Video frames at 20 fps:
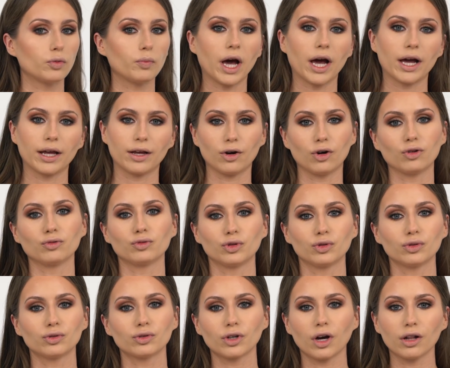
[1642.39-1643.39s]
my own
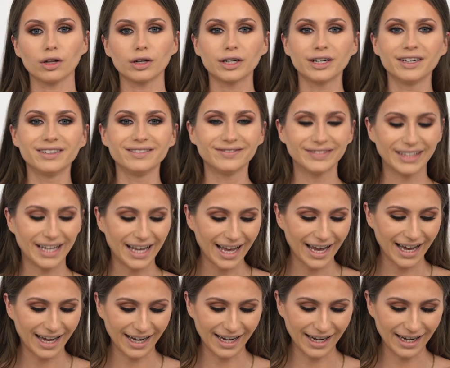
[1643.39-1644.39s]
nude color
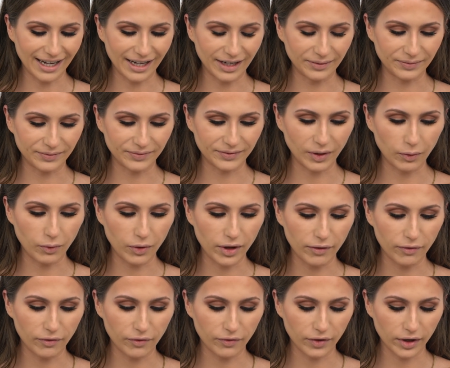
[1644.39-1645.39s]

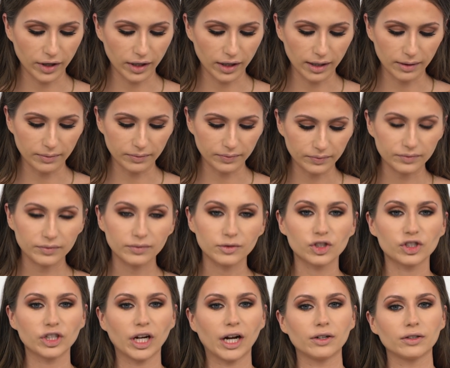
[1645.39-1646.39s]
with
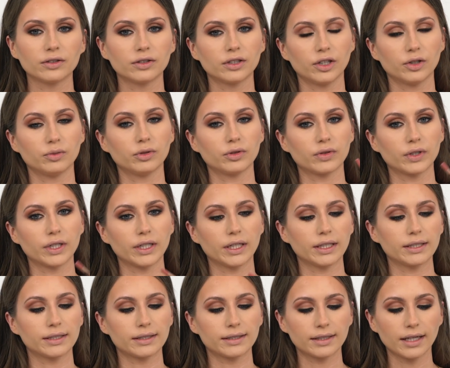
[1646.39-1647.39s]
Charlotte
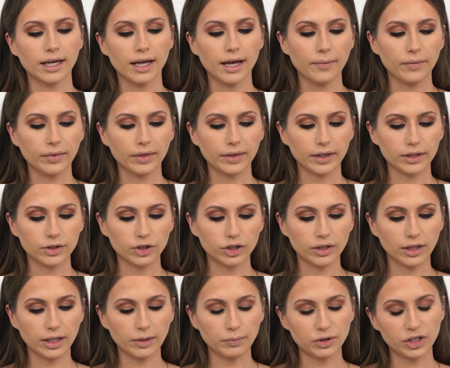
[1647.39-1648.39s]
Tilbury's
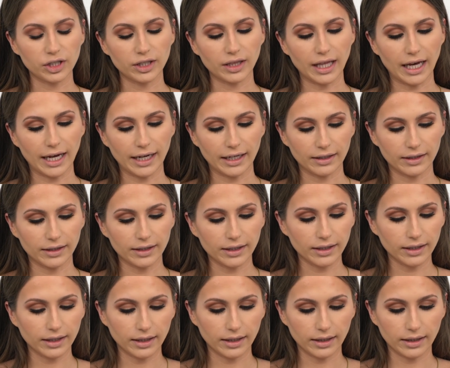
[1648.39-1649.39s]
lip cheat
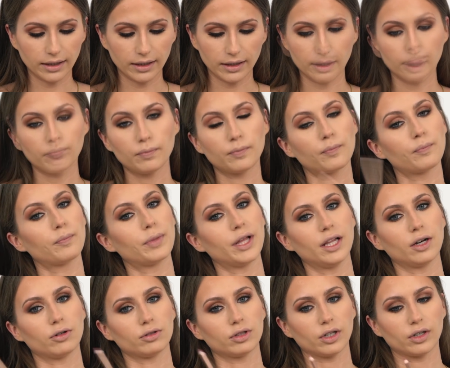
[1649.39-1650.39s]
liner and
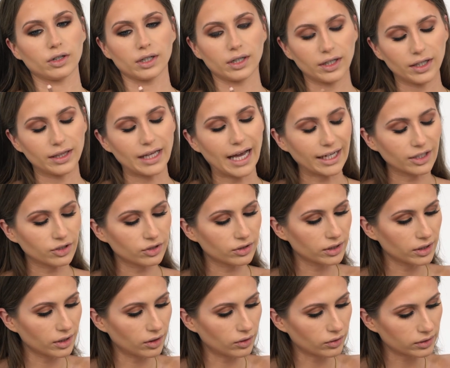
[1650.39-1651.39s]
Pillow Talk. It
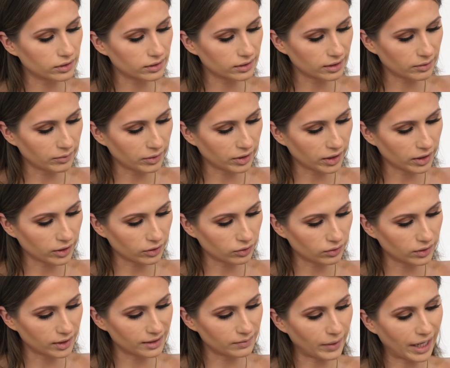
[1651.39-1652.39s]
actually looks similar to
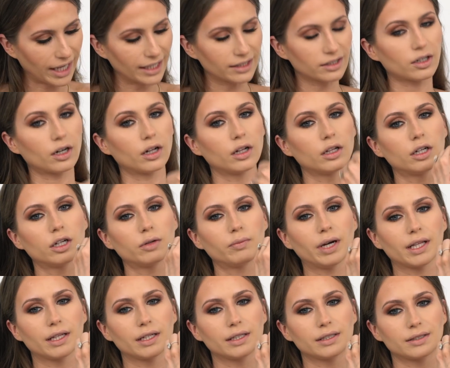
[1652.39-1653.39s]
the Spice color,
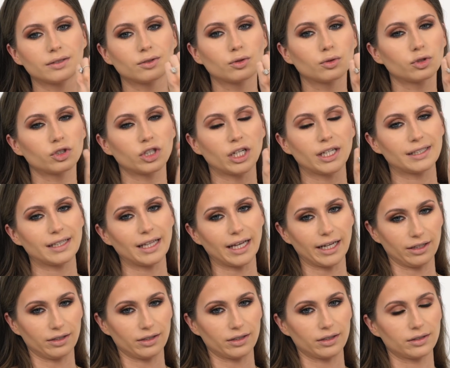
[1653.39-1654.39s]
but it's 2 shades
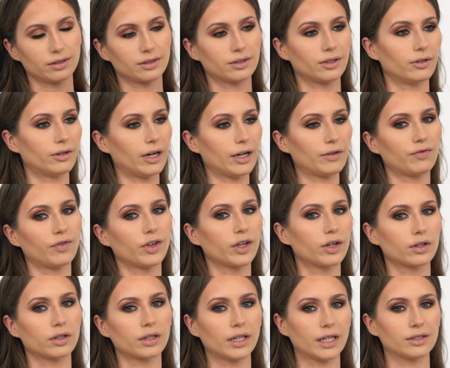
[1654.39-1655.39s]
lighter, so I
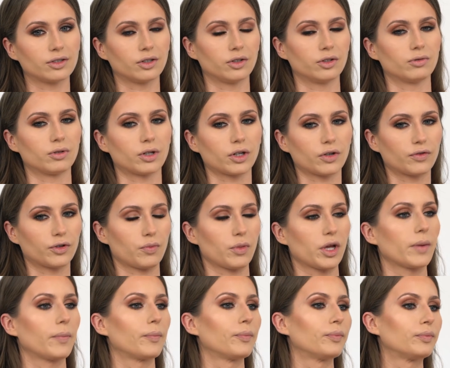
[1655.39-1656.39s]
figured that's gonna work for me.